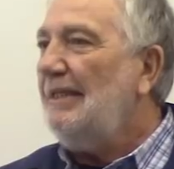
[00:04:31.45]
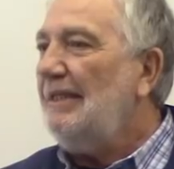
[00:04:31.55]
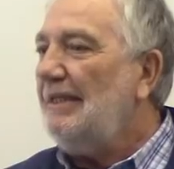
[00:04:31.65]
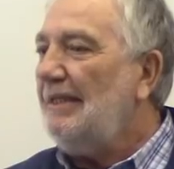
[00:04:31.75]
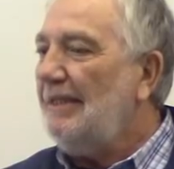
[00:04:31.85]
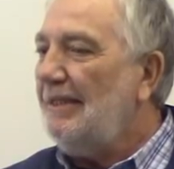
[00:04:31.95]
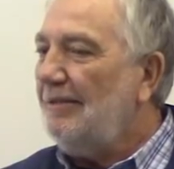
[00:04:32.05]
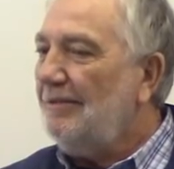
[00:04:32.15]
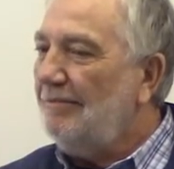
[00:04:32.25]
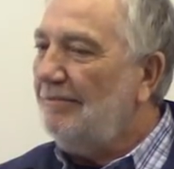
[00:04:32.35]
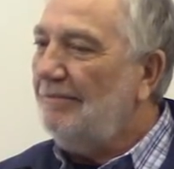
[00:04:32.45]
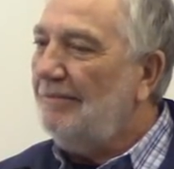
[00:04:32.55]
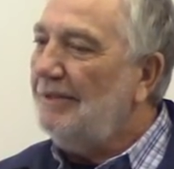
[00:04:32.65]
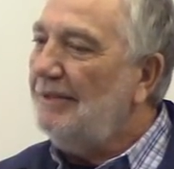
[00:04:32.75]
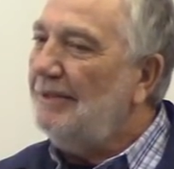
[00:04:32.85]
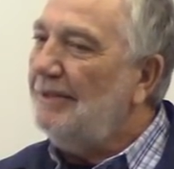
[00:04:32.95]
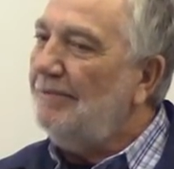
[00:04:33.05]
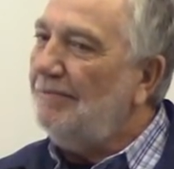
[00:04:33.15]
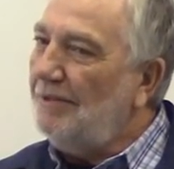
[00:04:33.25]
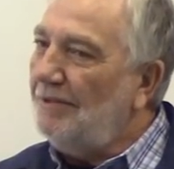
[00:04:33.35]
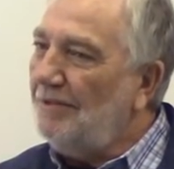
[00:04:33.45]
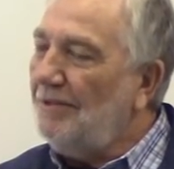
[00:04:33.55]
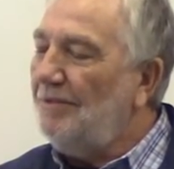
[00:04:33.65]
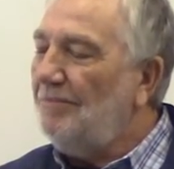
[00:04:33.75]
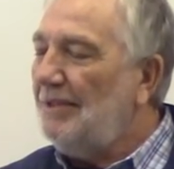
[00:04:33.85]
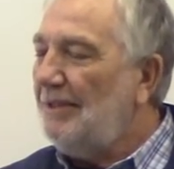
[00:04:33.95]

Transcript: And fall comes,